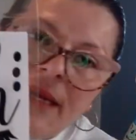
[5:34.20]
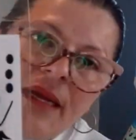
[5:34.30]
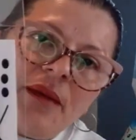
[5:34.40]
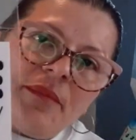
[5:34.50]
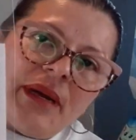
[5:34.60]

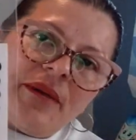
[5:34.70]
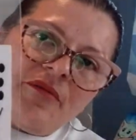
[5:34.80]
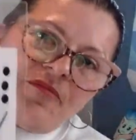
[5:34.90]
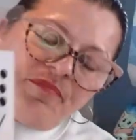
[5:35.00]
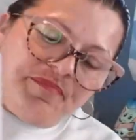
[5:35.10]
in my
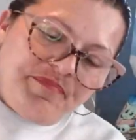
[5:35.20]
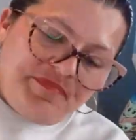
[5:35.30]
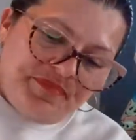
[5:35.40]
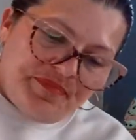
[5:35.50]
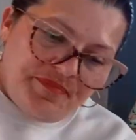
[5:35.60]

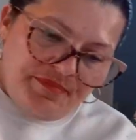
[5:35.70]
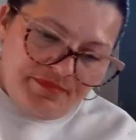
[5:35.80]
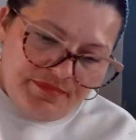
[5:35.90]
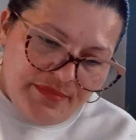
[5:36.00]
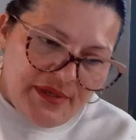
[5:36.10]

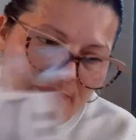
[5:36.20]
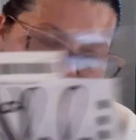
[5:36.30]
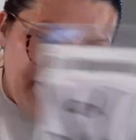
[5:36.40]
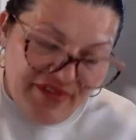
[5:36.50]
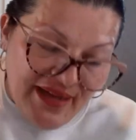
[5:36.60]
in
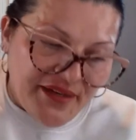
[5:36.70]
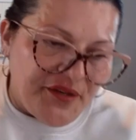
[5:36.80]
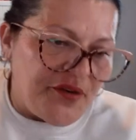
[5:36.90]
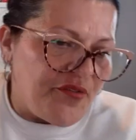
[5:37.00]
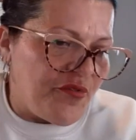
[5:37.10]
my
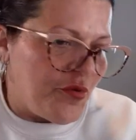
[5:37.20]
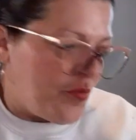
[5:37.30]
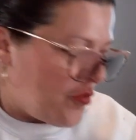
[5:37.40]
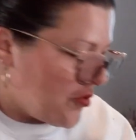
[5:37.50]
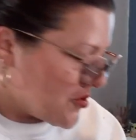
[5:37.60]
vanity
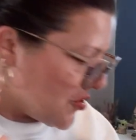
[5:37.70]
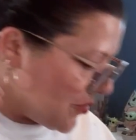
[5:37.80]
room so